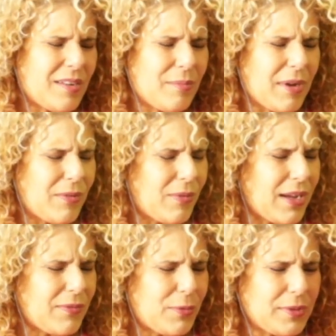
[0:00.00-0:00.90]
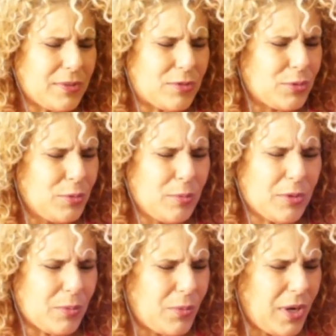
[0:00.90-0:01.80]
What? My wife with a
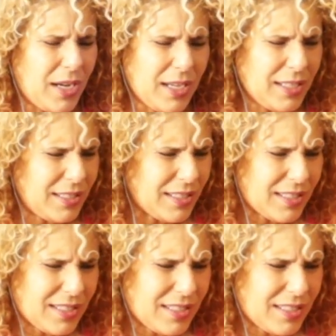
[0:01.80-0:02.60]
tumor? What?